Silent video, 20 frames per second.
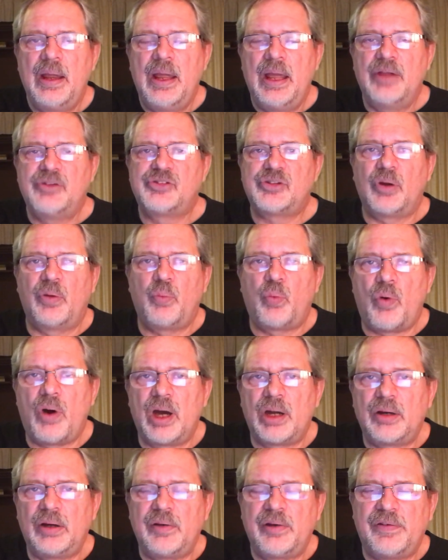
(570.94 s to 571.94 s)
And so
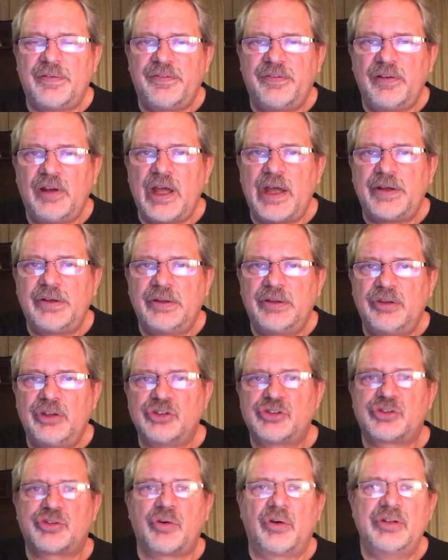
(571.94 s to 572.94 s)
water in a flood
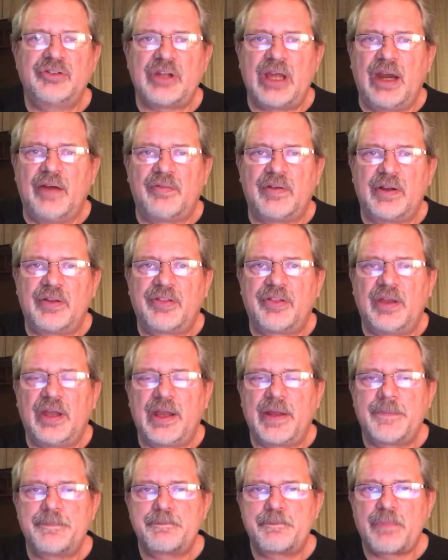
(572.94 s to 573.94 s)
destroys
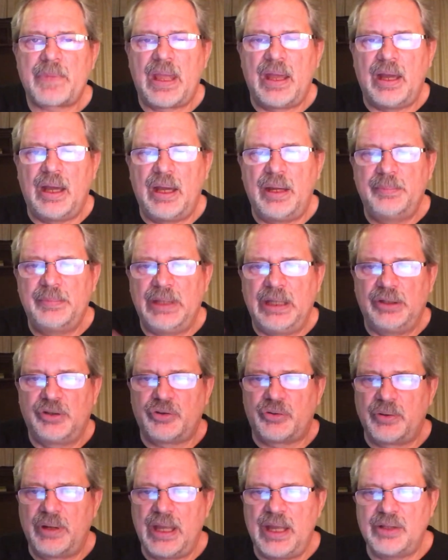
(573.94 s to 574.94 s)
everything and
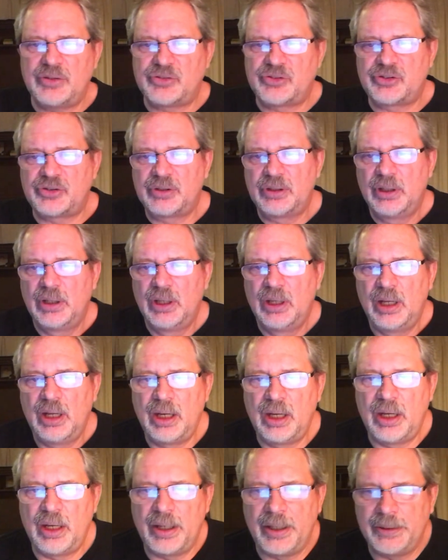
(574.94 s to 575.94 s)
creates
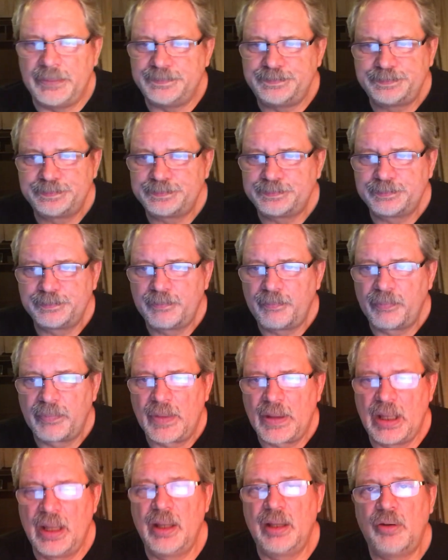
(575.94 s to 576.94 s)

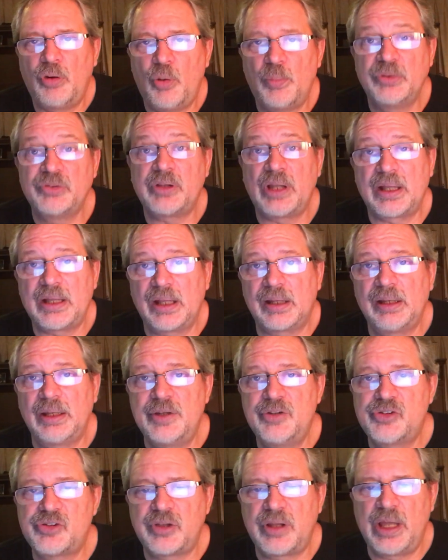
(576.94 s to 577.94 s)
almost like a
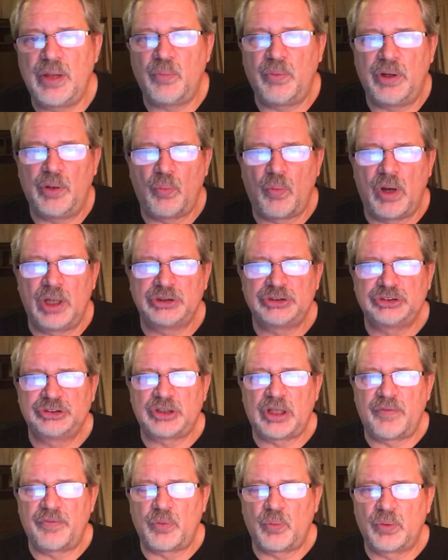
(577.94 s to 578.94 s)
clean slate when it
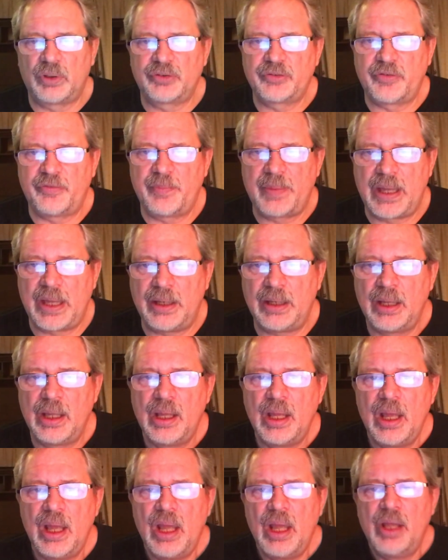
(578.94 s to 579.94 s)
washes off the works of man.
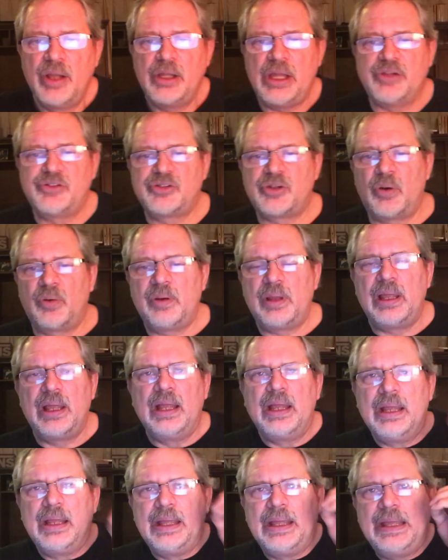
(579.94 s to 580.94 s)
And so
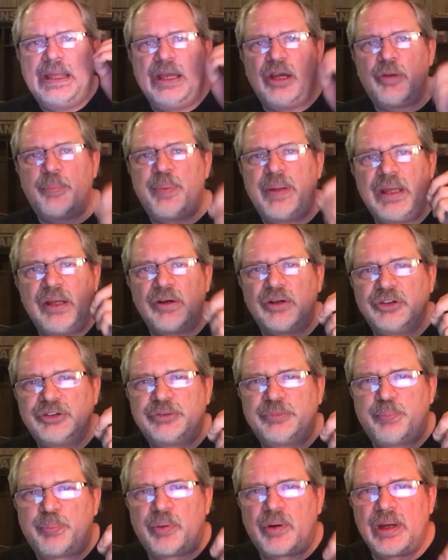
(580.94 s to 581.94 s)
here Peter
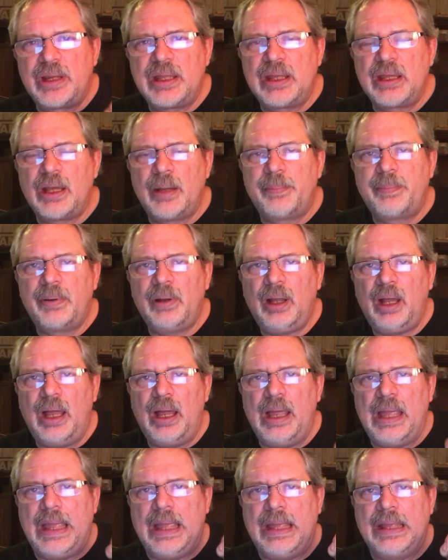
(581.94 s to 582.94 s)
is bringing up
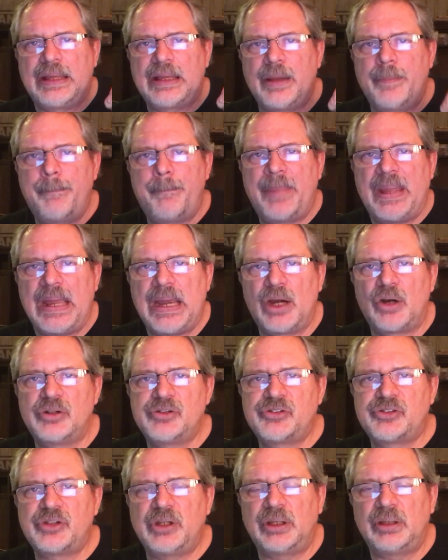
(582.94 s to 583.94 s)
a
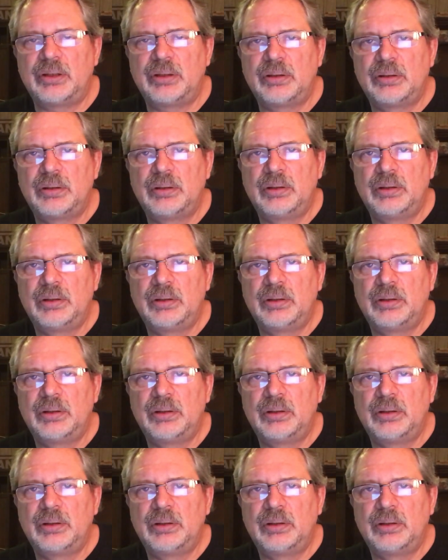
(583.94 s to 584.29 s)
comparison.